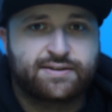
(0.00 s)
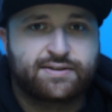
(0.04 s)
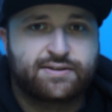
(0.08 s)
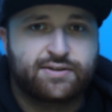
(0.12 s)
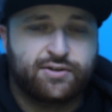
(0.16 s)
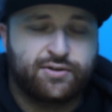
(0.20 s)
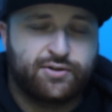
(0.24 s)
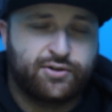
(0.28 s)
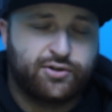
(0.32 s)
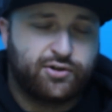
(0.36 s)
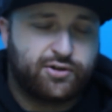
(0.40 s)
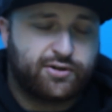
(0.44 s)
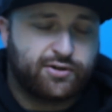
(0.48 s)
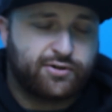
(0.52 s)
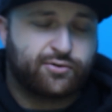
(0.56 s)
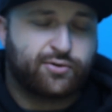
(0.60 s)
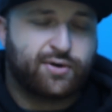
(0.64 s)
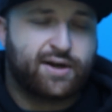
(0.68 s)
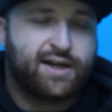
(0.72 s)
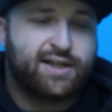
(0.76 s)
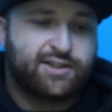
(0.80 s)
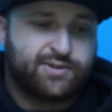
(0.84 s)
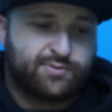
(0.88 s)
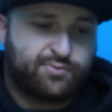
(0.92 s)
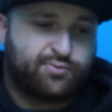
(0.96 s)
So you could
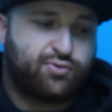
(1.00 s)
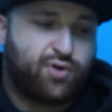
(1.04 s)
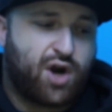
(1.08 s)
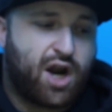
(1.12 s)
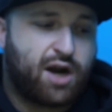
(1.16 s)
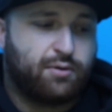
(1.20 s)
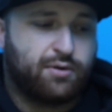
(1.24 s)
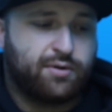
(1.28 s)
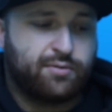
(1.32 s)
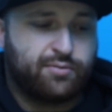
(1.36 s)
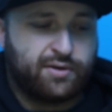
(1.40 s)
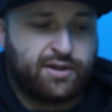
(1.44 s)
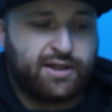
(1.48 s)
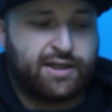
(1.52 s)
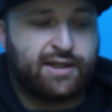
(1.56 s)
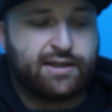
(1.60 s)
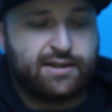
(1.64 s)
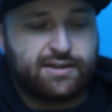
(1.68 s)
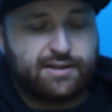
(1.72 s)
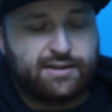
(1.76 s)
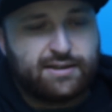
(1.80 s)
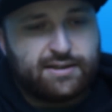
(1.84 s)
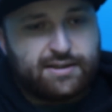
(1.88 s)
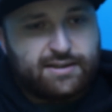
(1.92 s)
range probably,